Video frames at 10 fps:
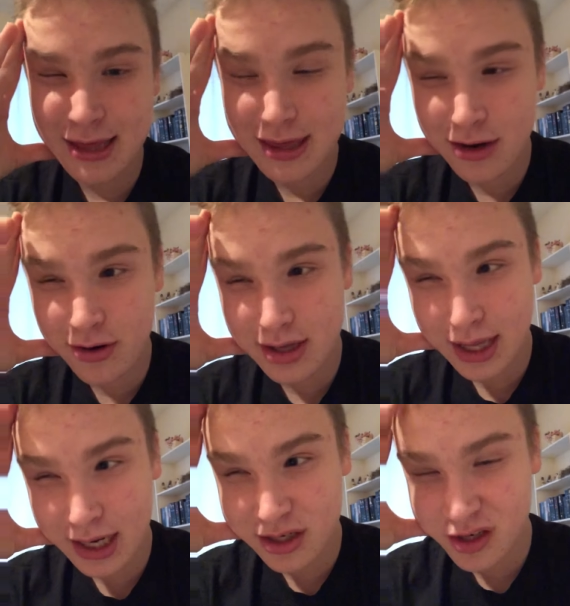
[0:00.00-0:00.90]
theory
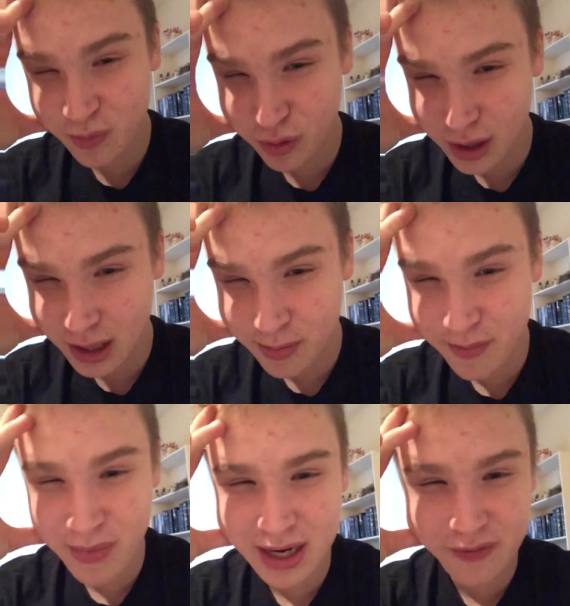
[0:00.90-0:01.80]
that I just brought up
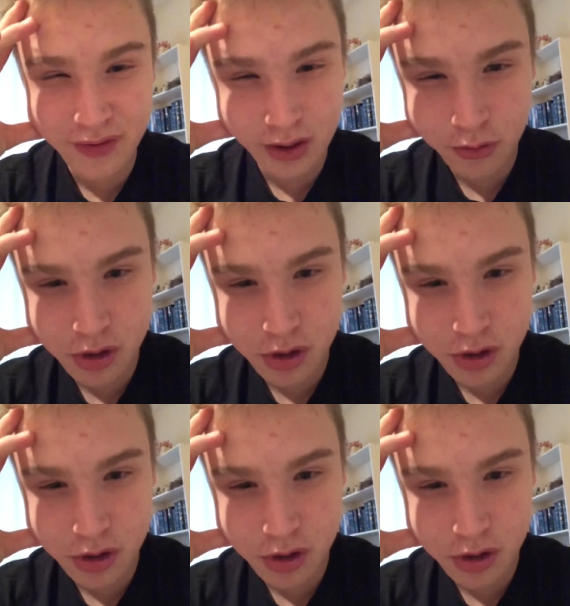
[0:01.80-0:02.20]
might very